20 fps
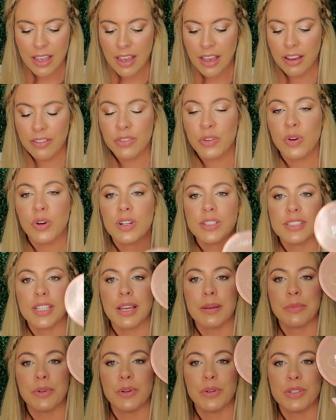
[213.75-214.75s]
Of course,
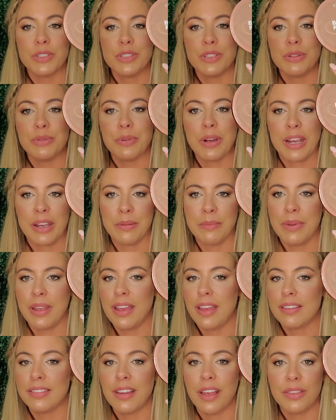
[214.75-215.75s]
I'm going to
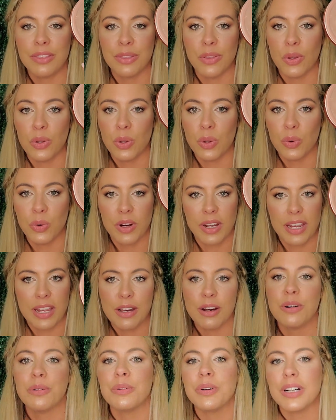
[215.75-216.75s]
recommend the
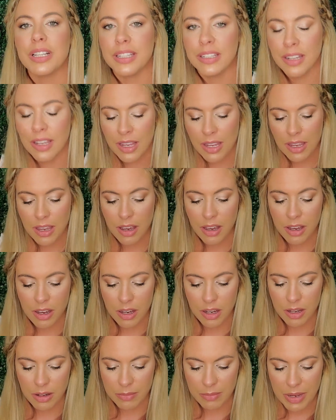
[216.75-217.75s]
L'Oreal one.
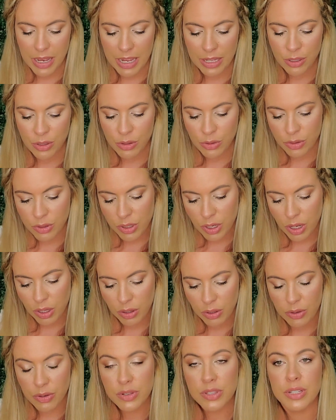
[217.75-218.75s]
I use
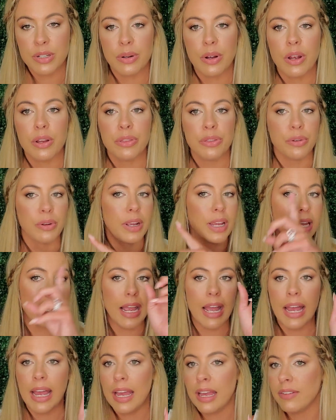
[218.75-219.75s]
color 03.
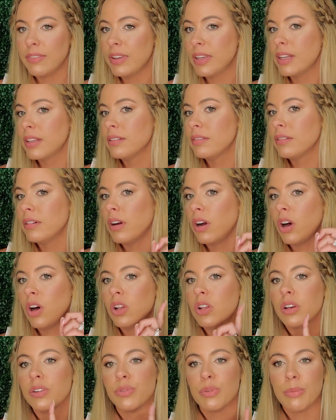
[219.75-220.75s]
I have it
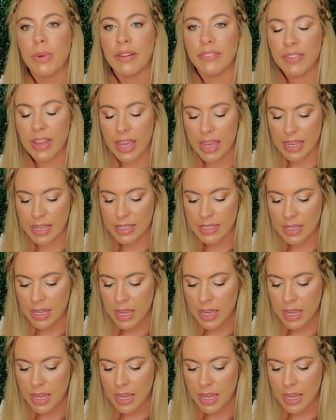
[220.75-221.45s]
all over my face.